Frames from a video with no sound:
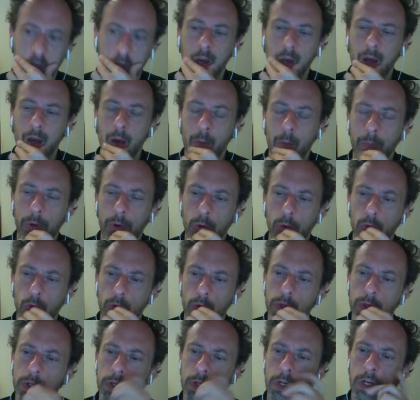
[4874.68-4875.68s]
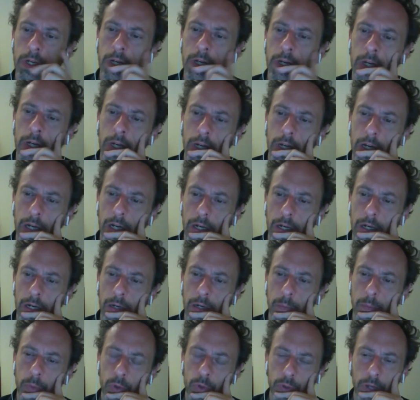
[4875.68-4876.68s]
uh, Bruce, uh,
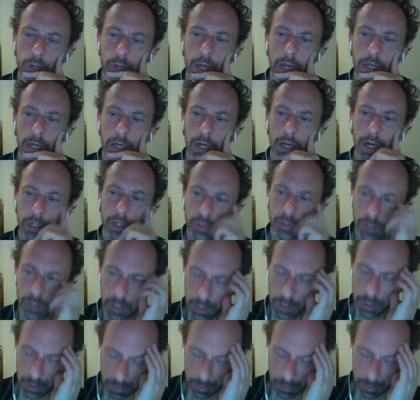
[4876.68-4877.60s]
Bruce Gayer. Actually,